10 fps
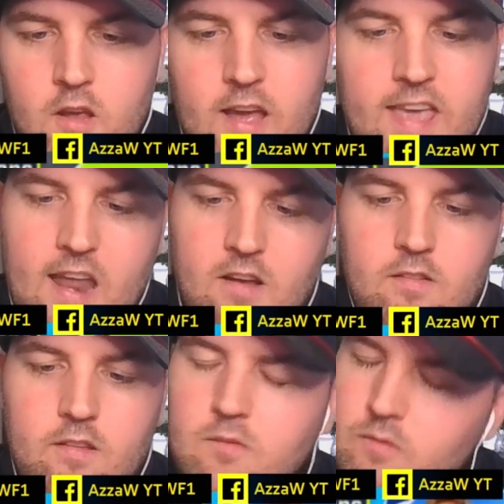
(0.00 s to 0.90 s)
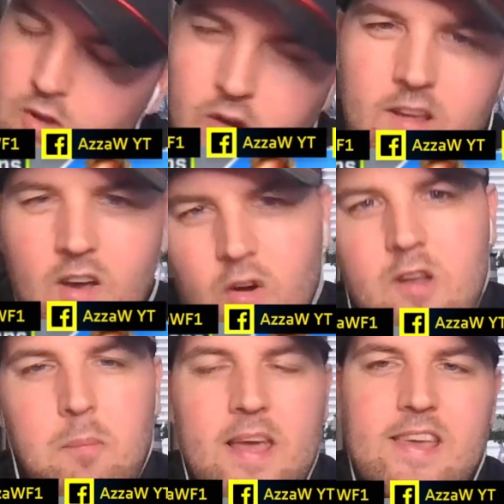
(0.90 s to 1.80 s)
Again, got to kind
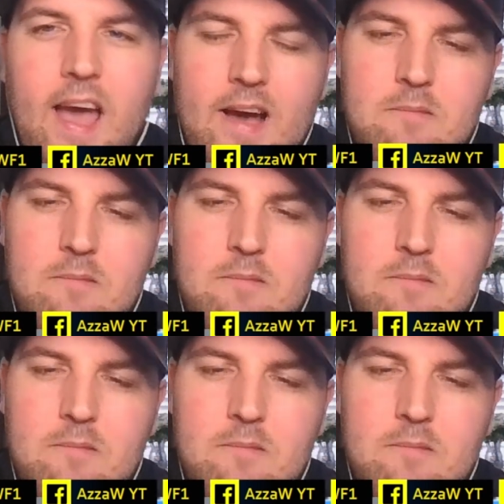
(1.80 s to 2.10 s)
of play cat and